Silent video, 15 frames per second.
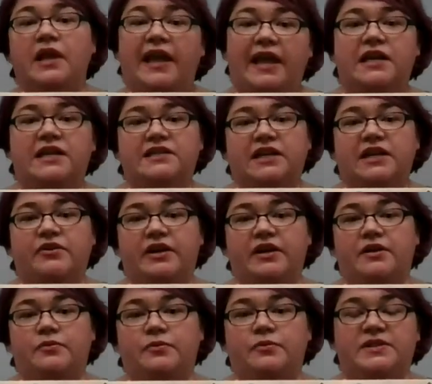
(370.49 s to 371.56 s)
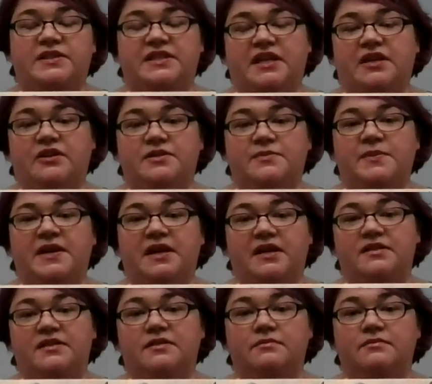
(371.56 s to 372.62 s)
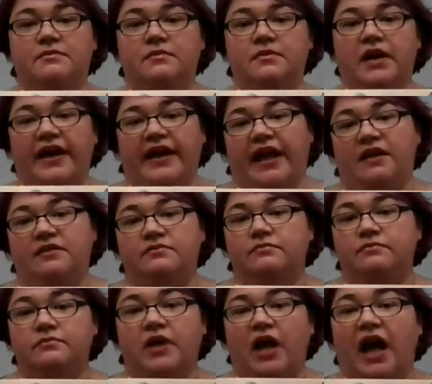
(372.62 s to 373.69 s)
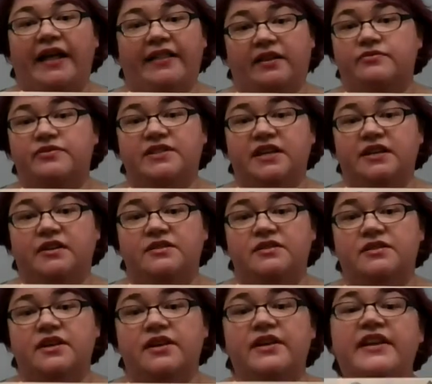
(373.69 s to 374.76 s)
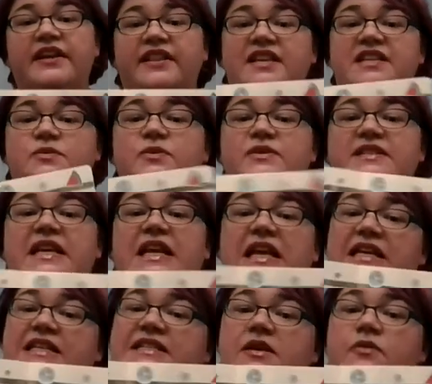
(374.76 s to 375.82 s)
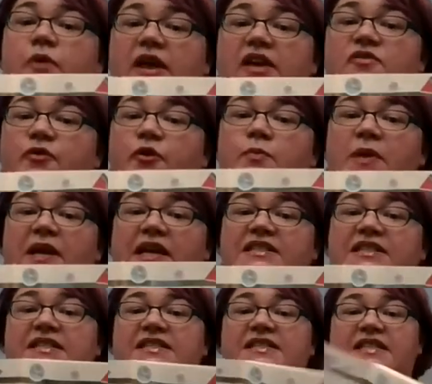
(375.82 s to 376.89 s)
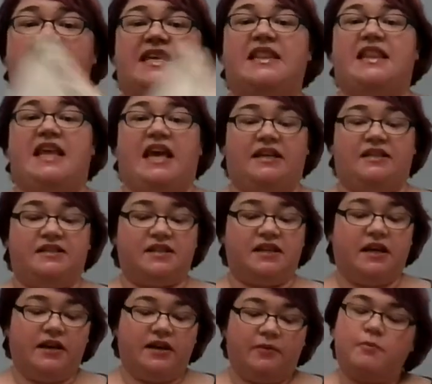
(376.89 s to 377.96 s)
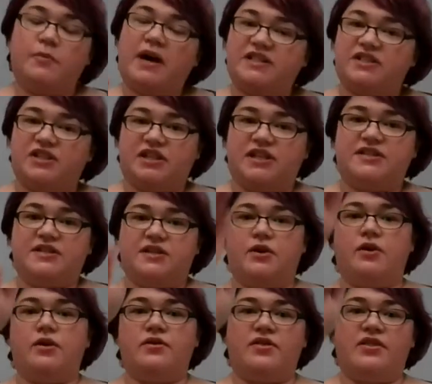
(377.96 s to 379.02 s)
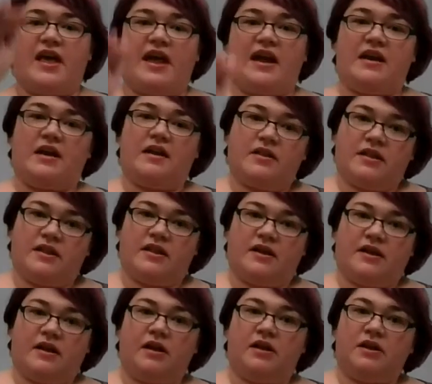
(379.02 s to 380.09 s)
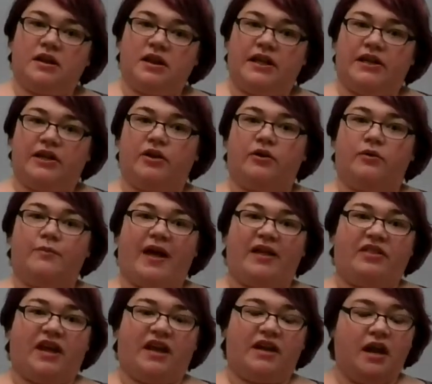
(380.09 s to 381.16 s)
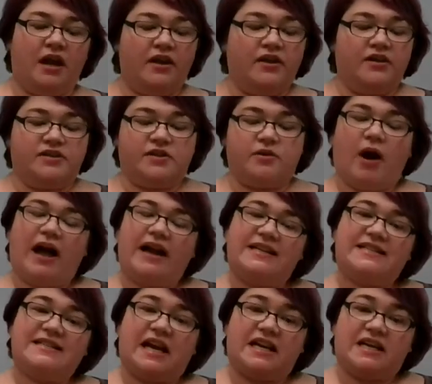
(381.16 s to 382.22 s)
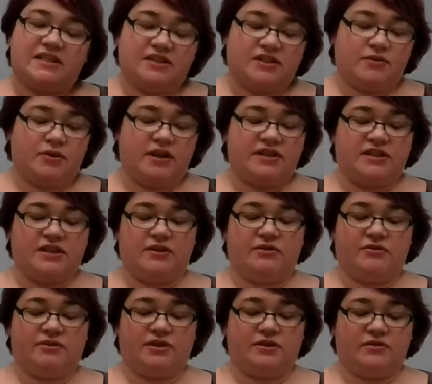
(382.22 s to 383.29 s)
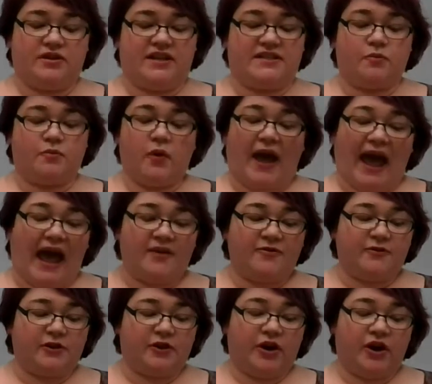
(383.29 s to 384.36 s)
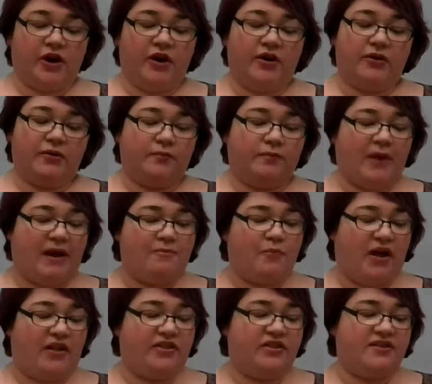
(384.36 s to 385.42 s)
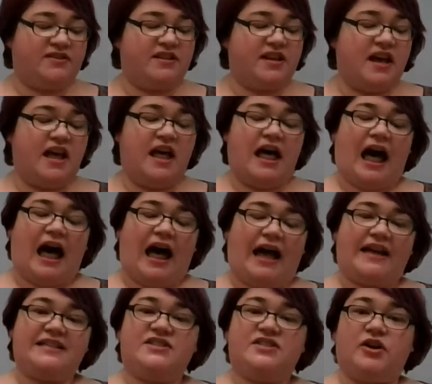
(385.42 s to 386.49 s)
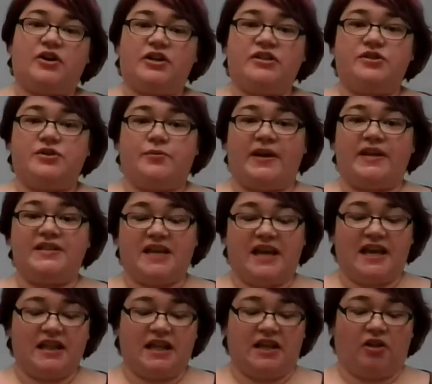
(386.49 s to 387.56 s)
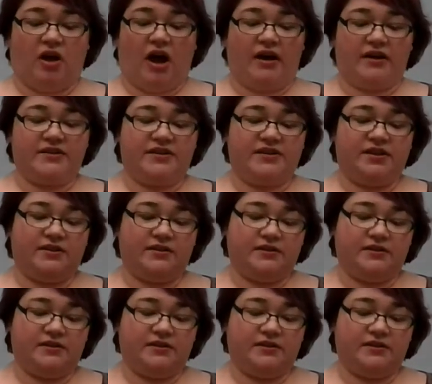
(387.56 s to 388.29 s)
And I decorated with stickers because, again, I love stickers. This was an easy way for me to see things, much easier than the linear method. So I decided to continue to do this. After my months, I started doing daily logs.